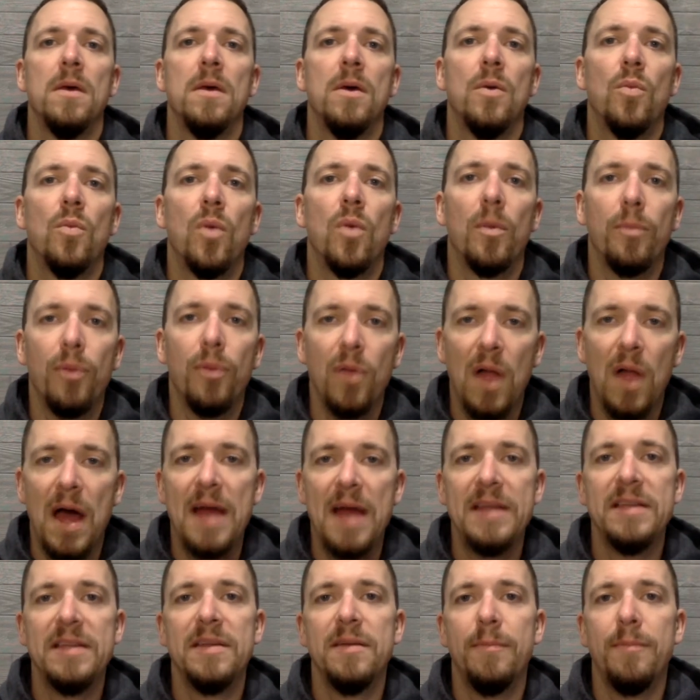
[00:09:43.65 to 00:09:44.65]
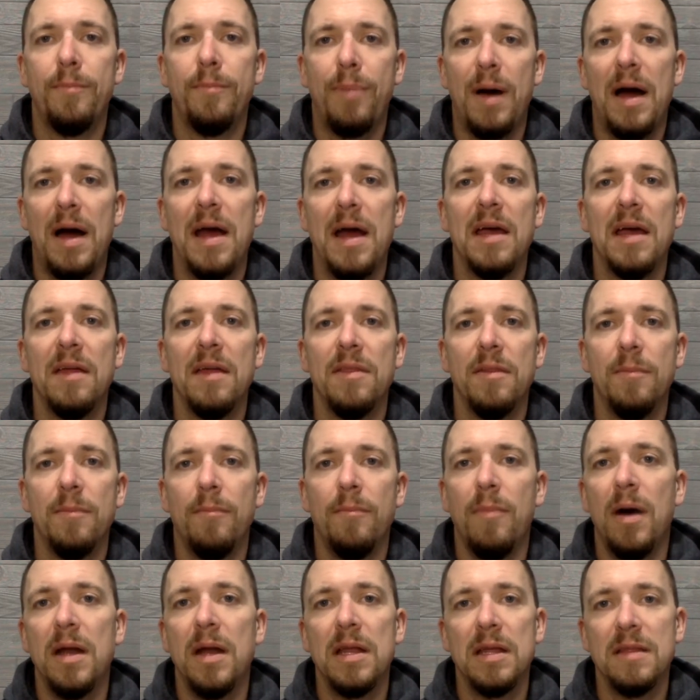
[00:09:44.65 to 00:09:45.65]
we're blinded by the
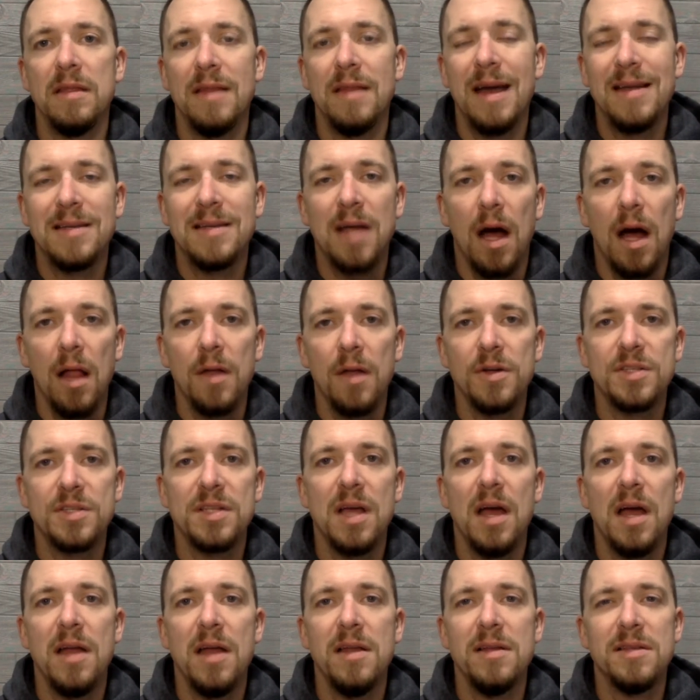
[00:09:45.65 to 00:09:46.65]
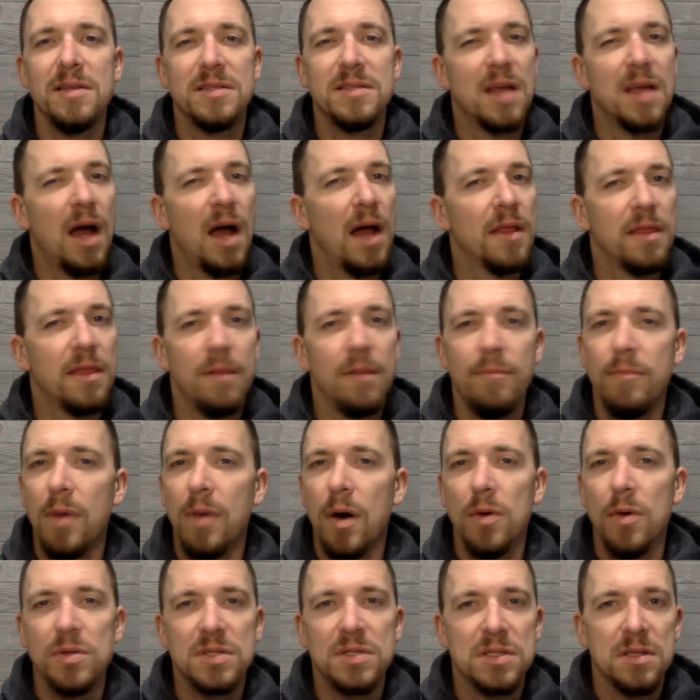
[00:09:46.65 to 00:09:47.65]
money. That dollar sign has got the
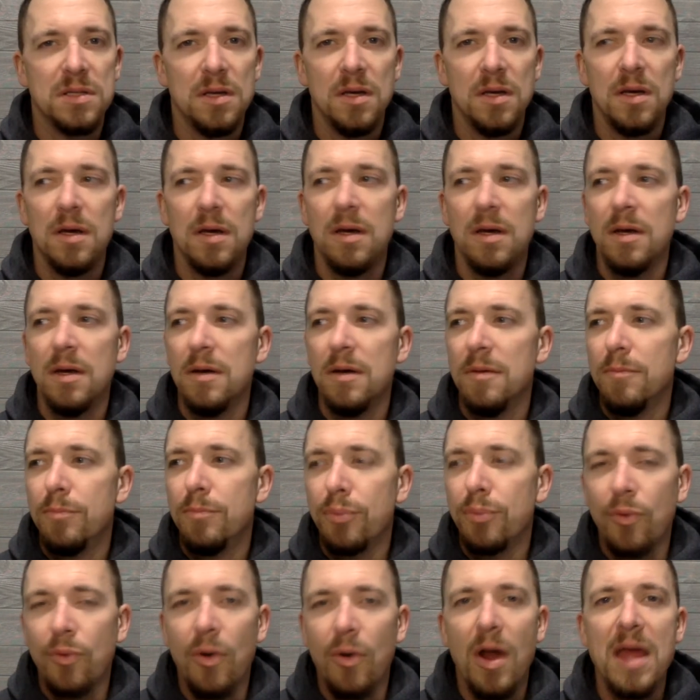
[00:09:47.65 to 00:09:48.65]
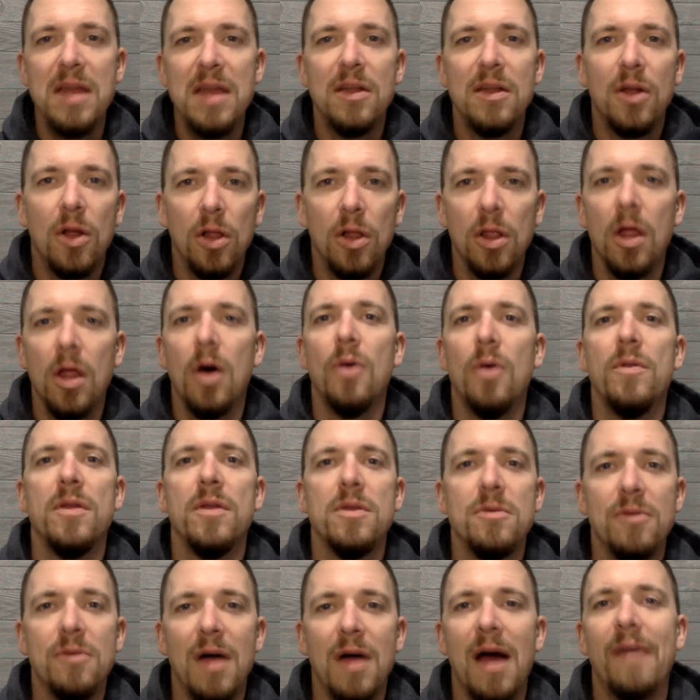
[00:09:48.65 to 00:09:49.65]
most bright glow that
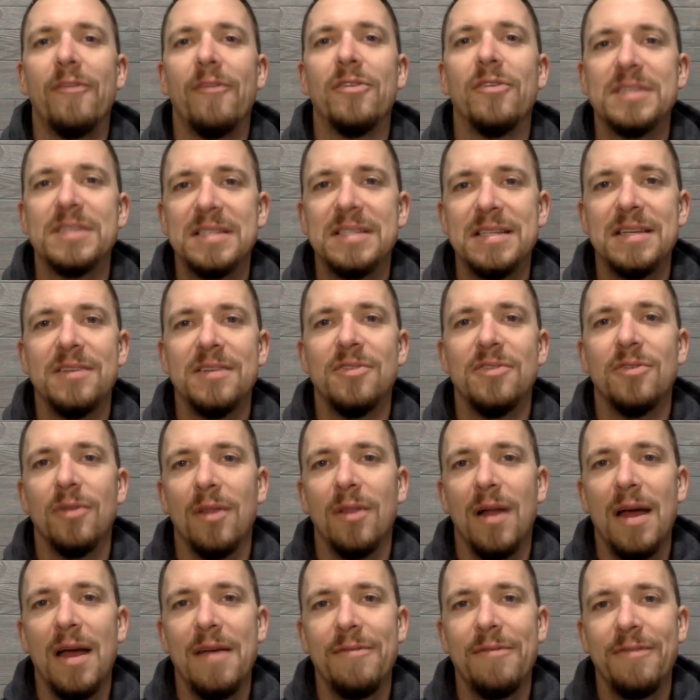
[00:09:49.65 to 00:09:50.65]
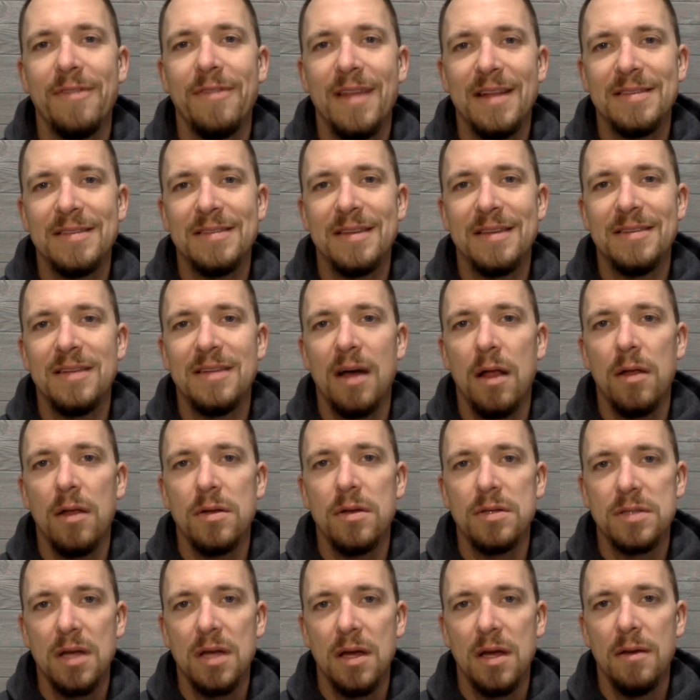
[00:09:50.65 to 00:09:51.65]
you ever see in your life, and that's that dollar
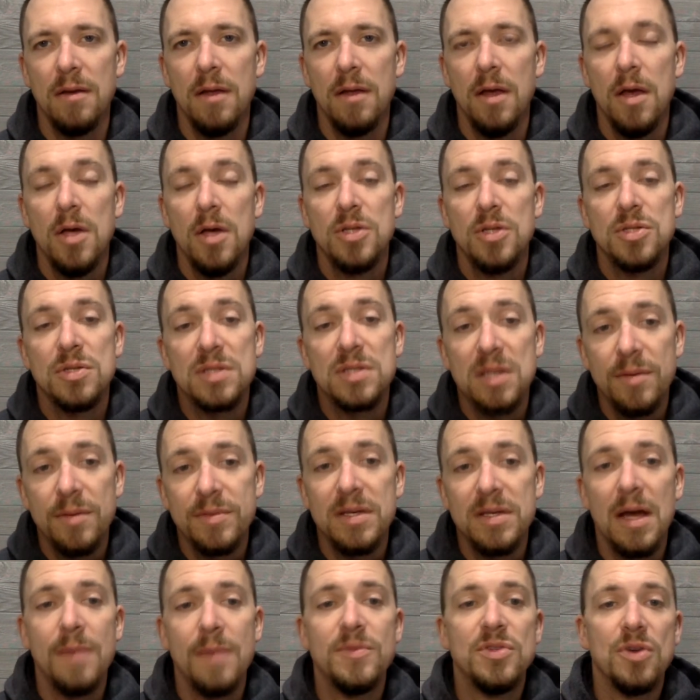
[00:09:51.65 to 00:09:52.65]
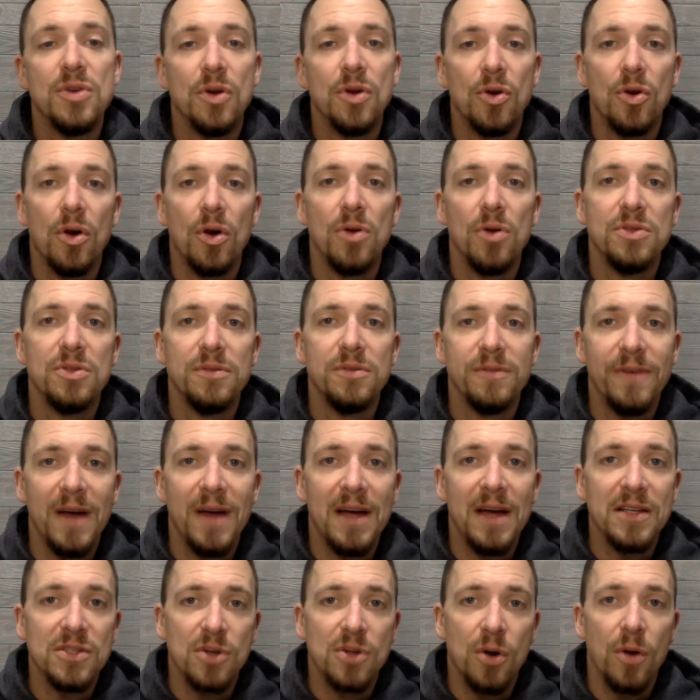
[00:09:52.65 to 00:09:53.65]
sign. So sometimes you can grow too
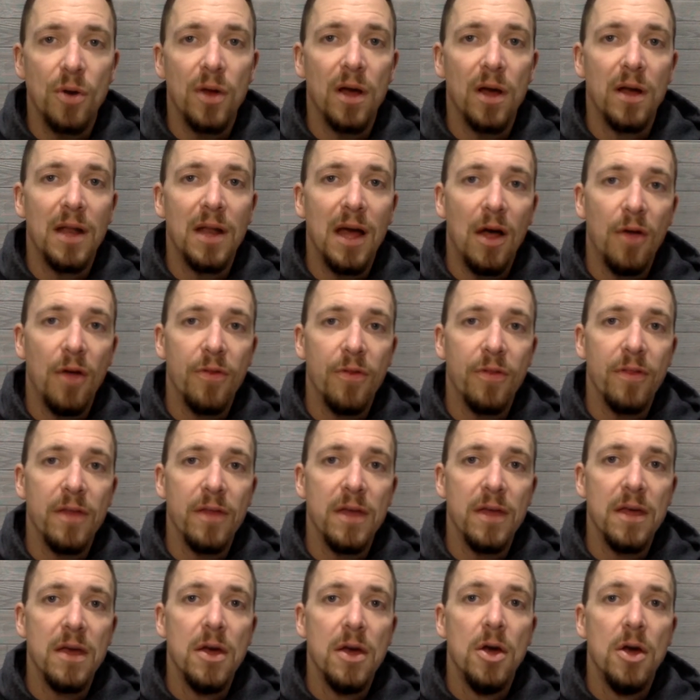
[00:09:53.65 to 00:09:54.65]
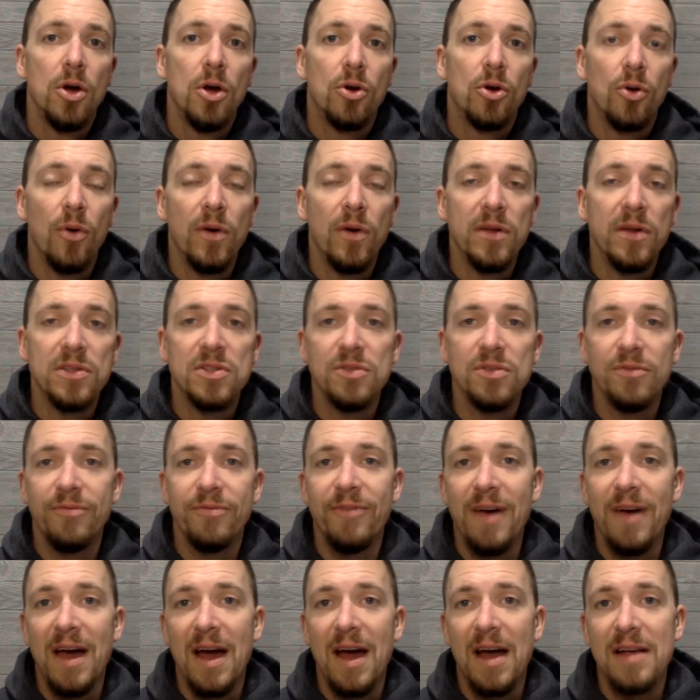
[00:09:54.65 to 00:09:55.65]
fast, growing unhealthily, growing too
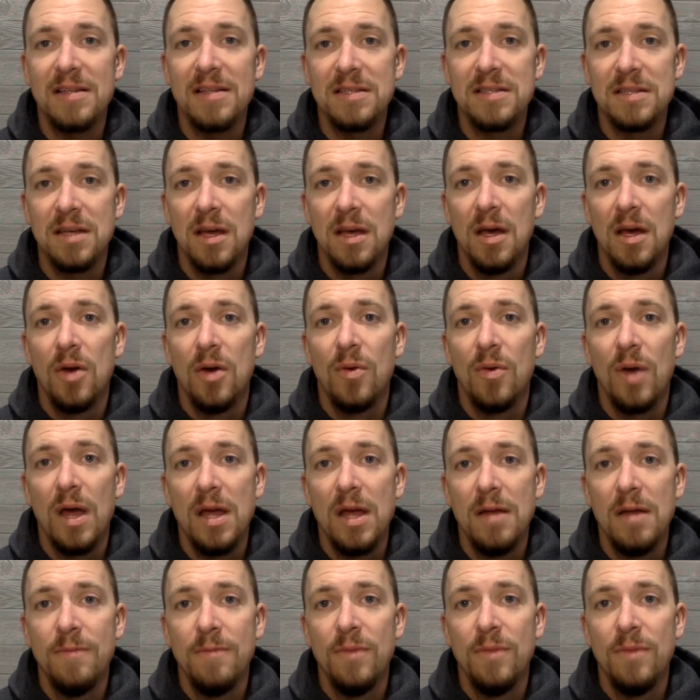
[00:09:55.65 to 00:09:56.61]
fast, right?